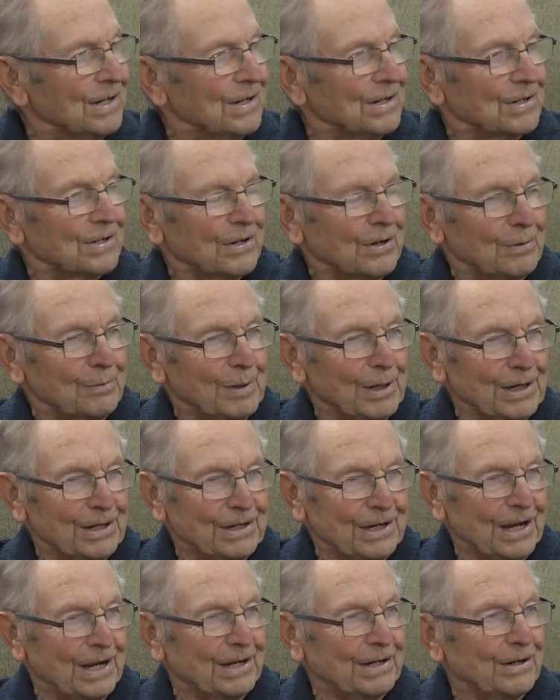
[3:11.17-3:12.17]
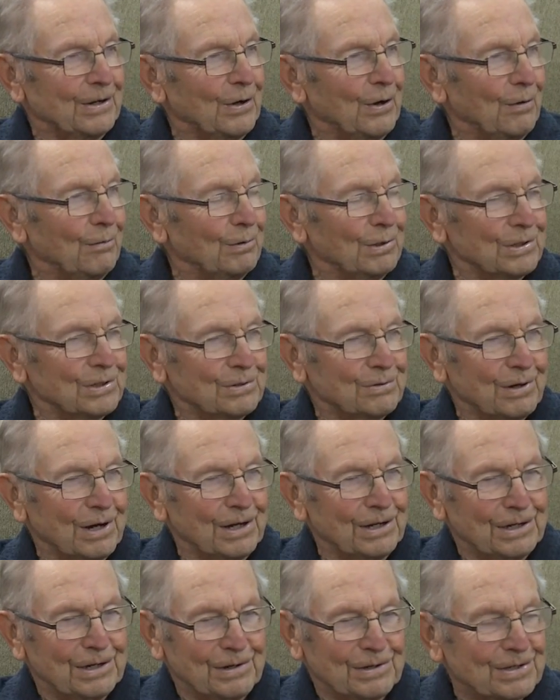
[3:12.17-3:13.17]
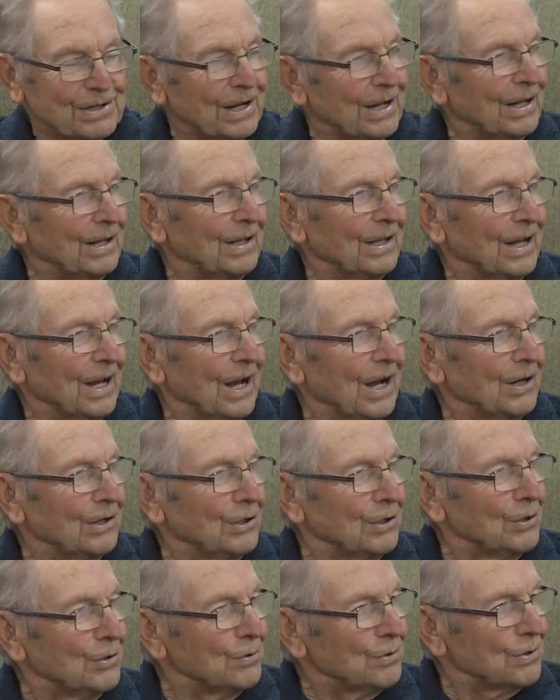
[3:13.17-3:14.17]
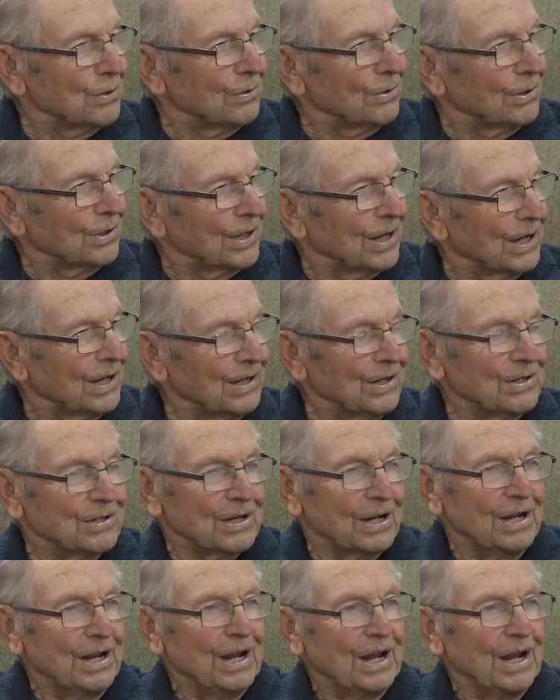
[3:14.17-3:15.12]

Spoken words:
So my dad always tried to sell unusual things.